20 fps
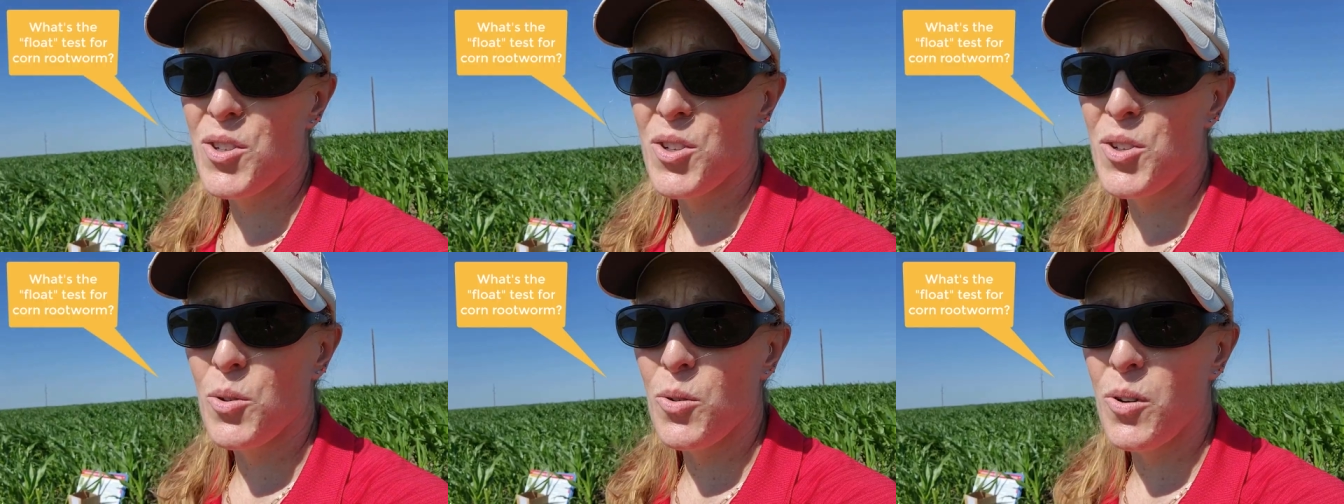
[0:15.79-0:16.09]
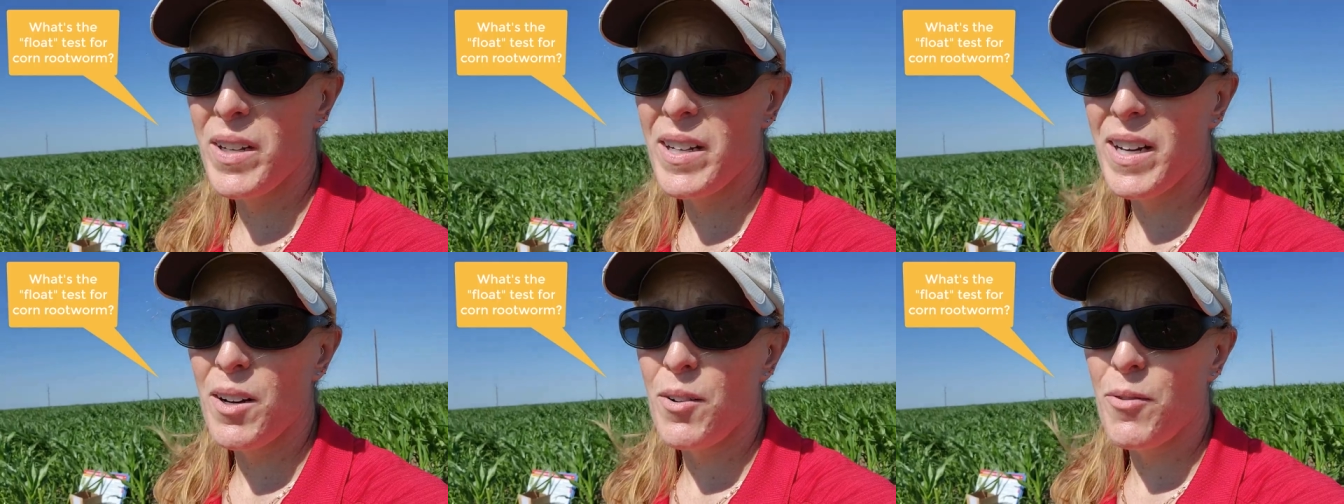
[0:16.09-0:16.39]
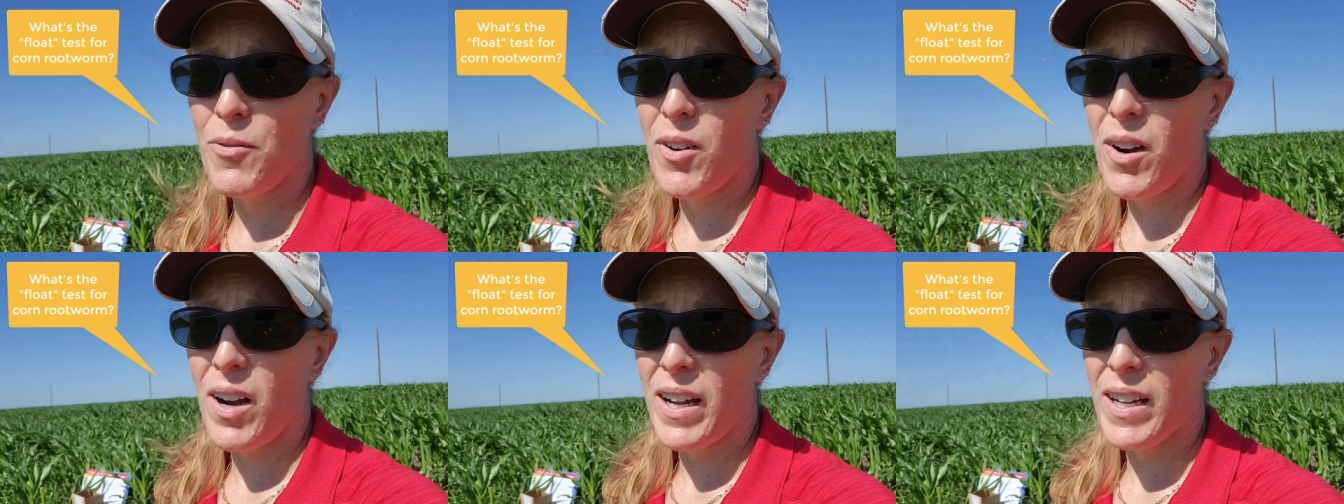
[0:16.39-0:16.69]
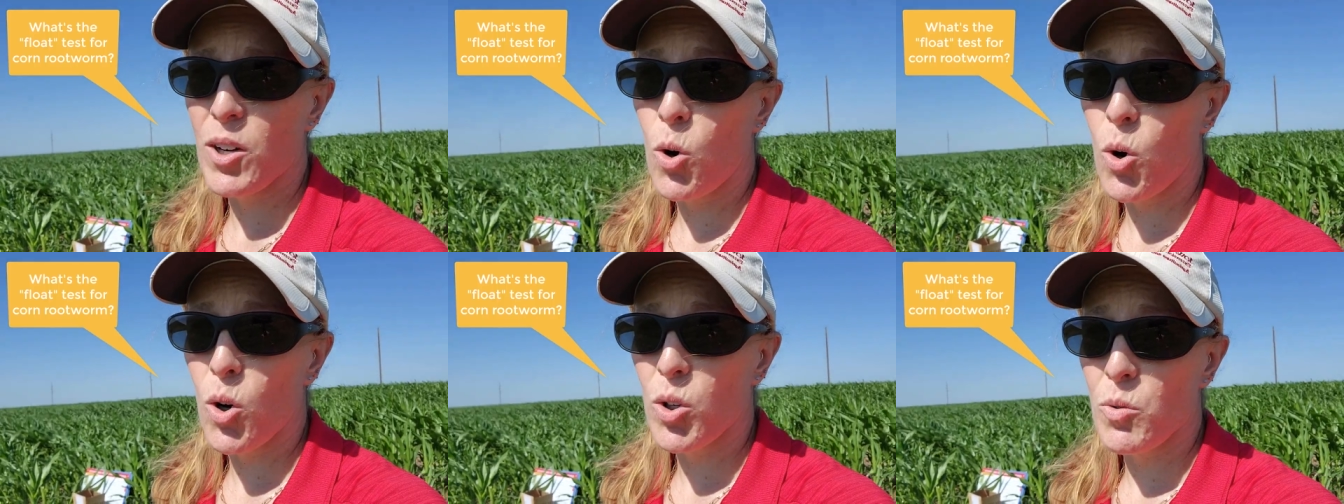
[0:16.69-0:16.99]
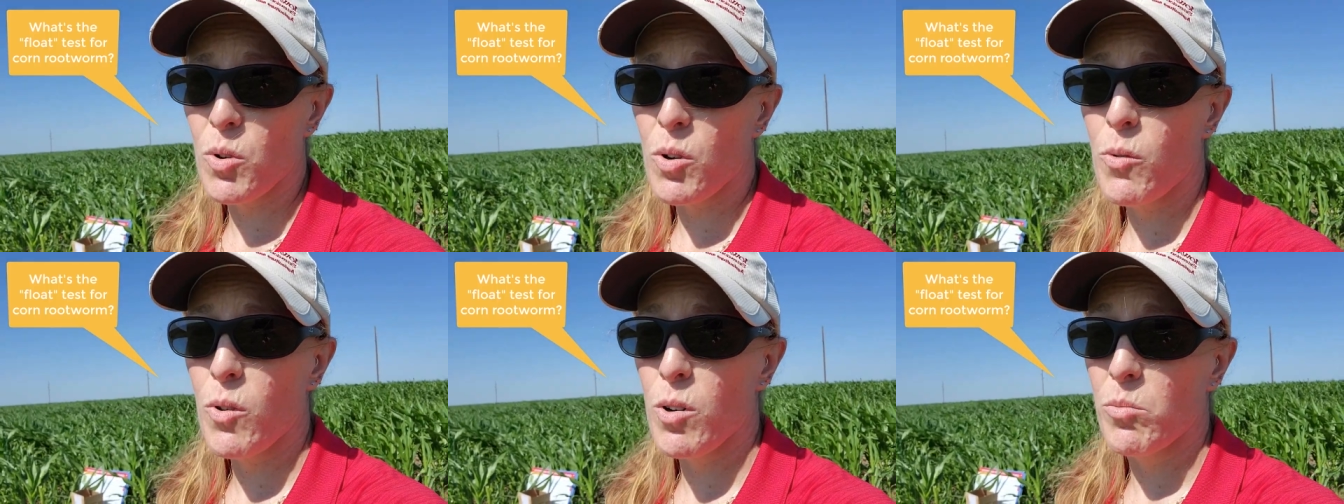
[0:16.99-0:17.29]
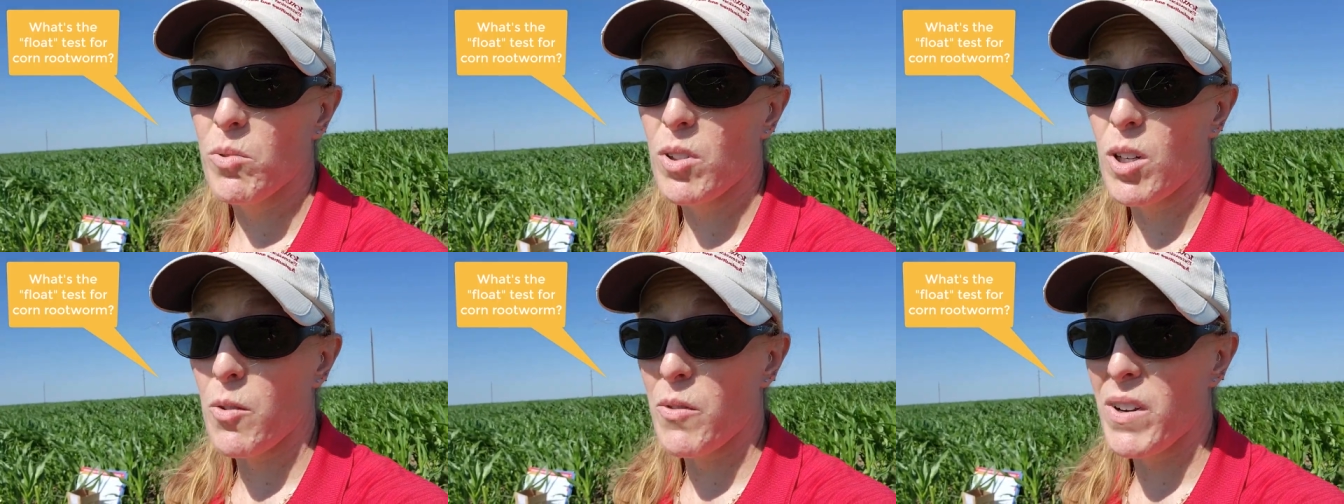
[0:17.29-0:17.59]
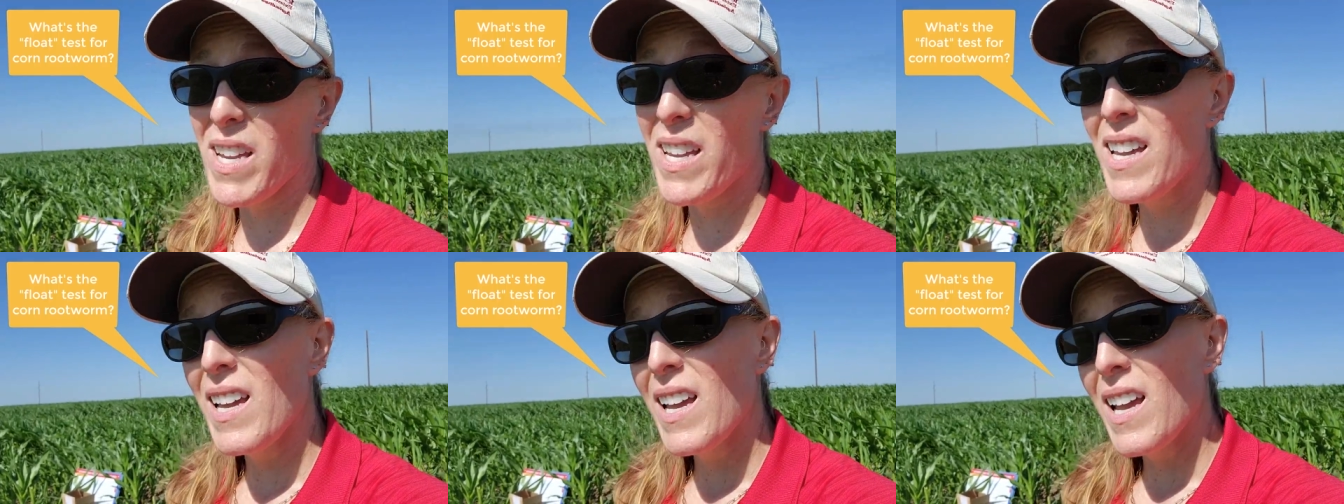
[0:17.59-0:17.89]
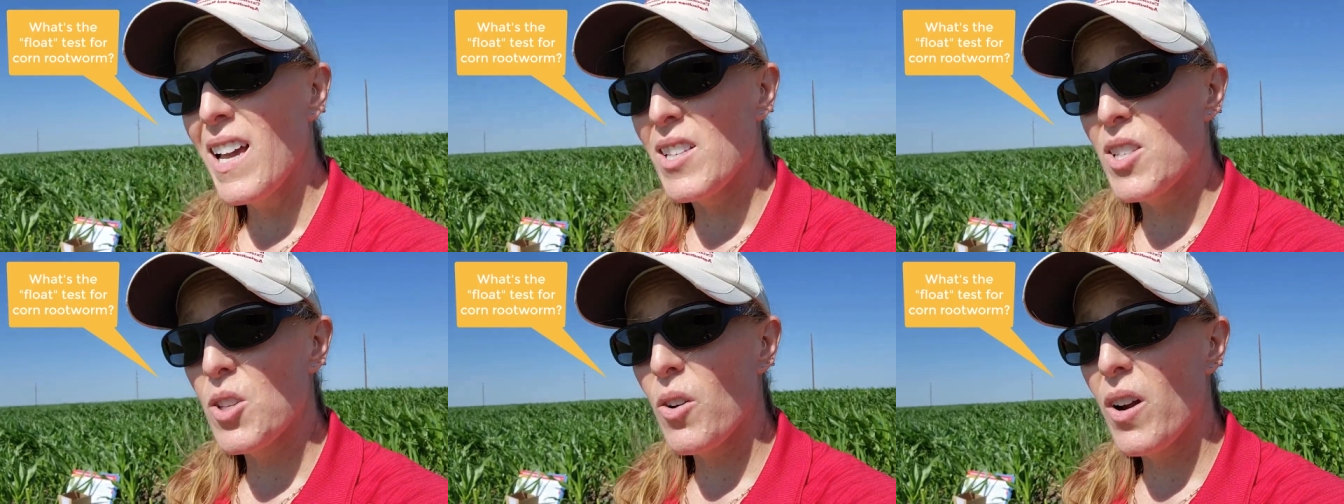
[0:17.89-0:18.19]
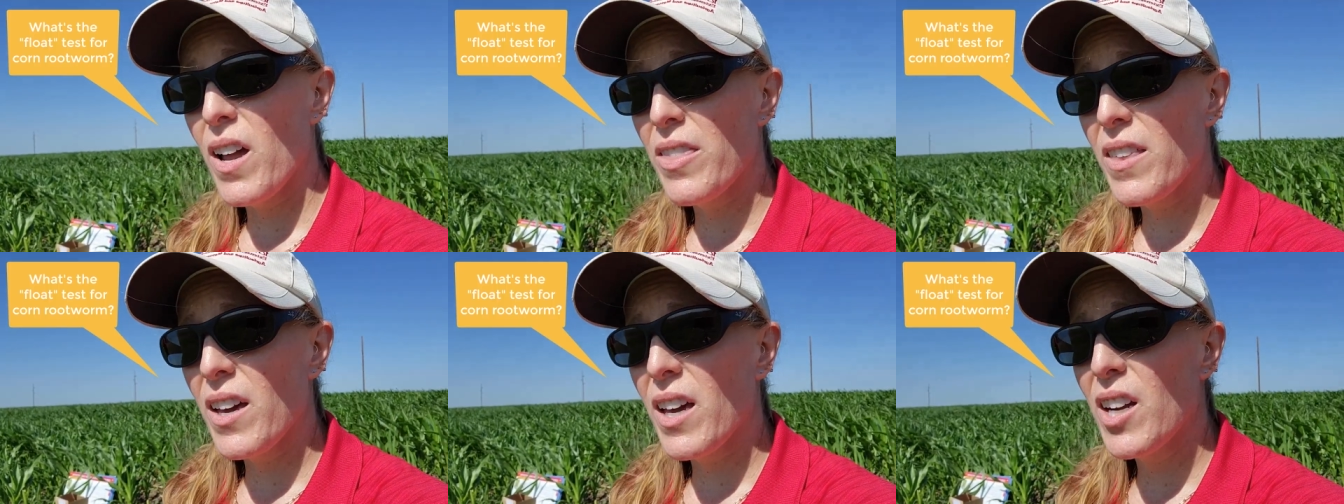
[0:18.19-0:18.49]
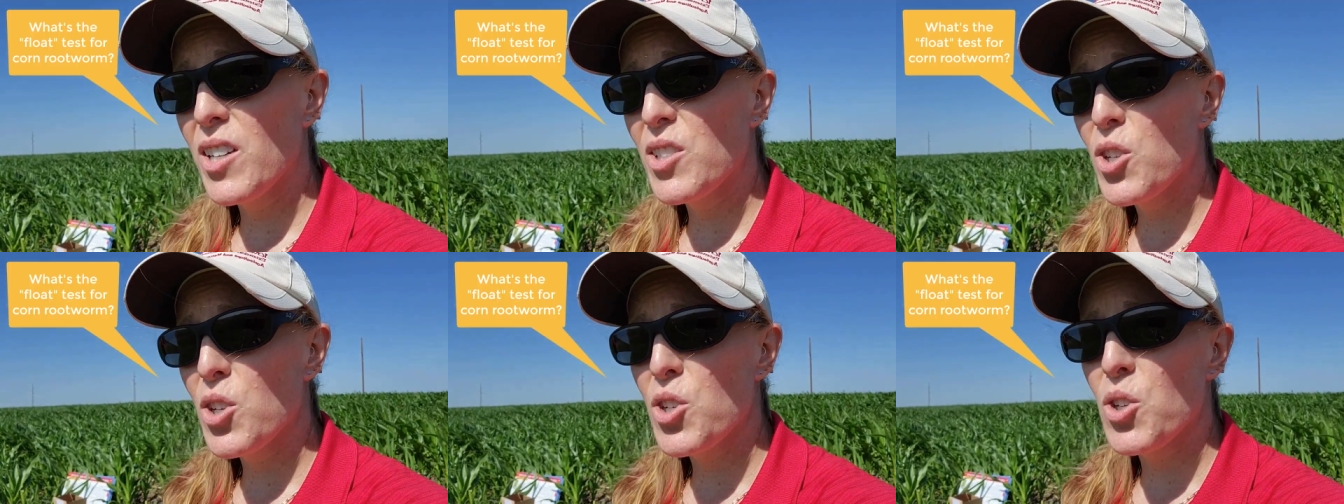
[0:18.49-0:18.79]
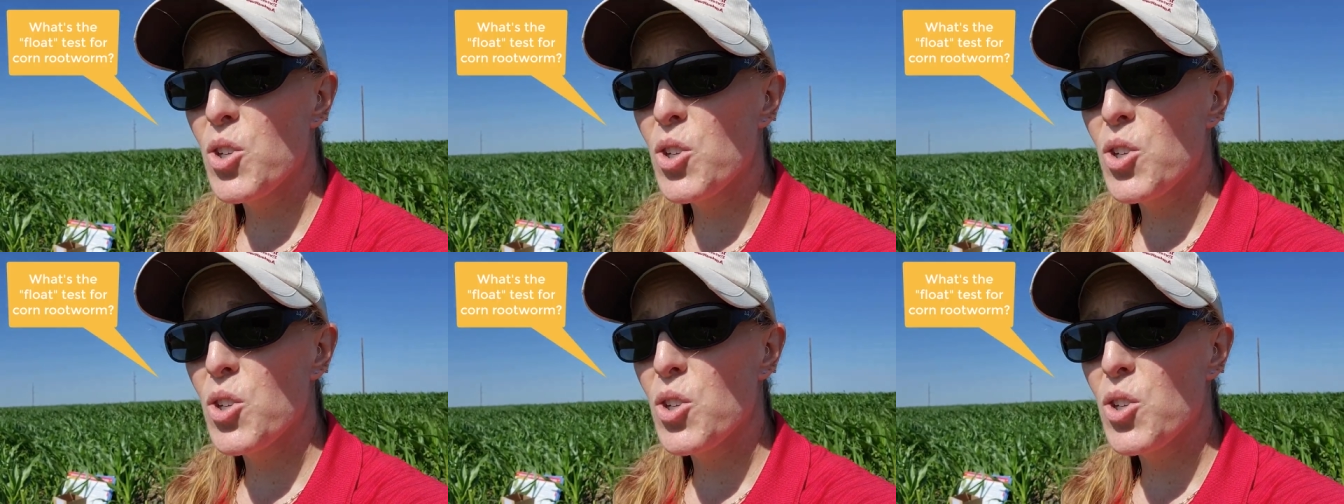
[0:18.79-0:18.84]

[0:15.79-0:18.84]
to identify corn rootworm larvae, and so I thought I'd just